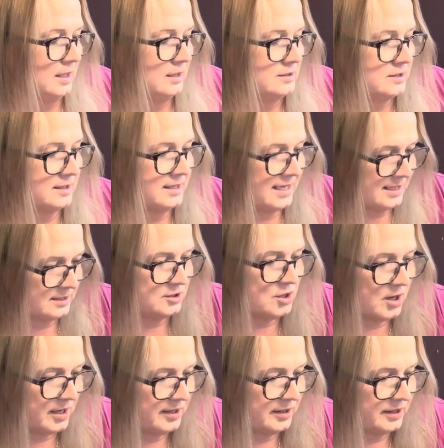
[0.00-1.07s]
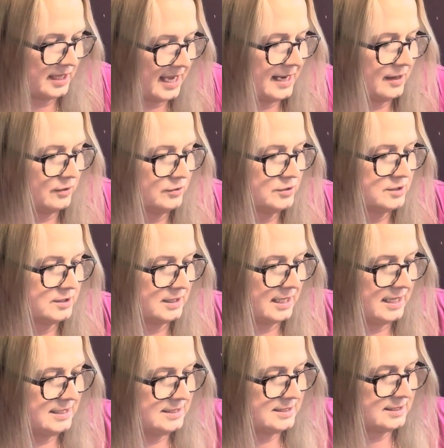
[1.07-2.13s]
So that 9th house
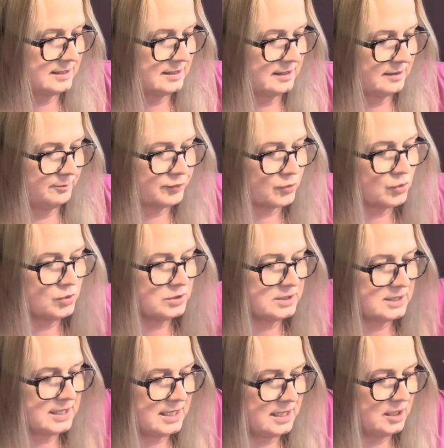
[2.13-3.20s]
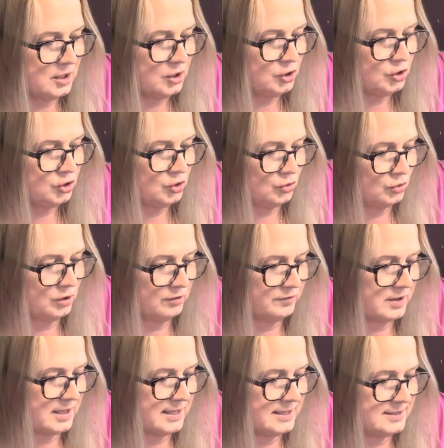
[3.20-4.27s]
is broadening your
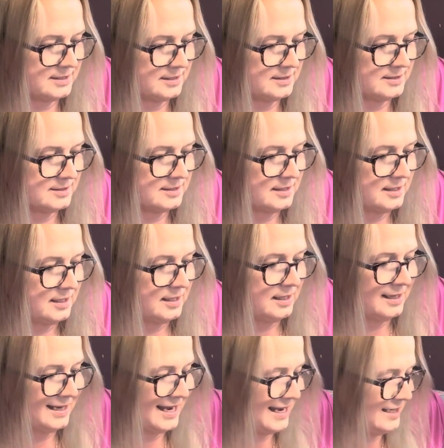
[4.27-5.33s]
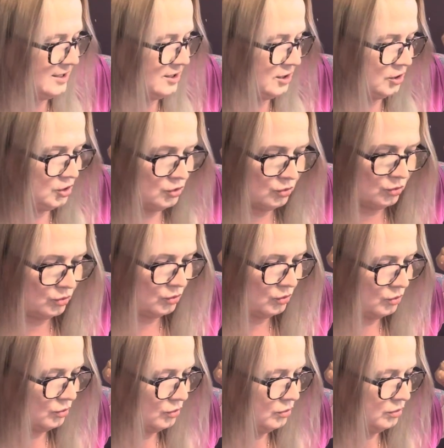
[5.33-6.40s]
horizons, and
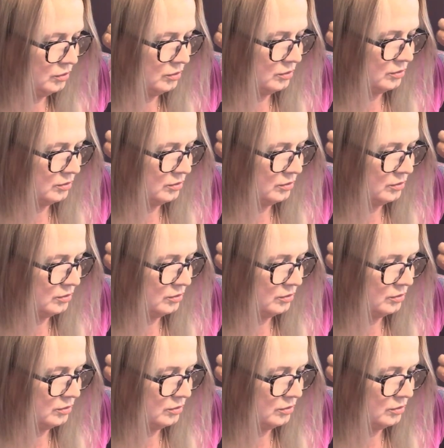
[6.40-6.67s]
your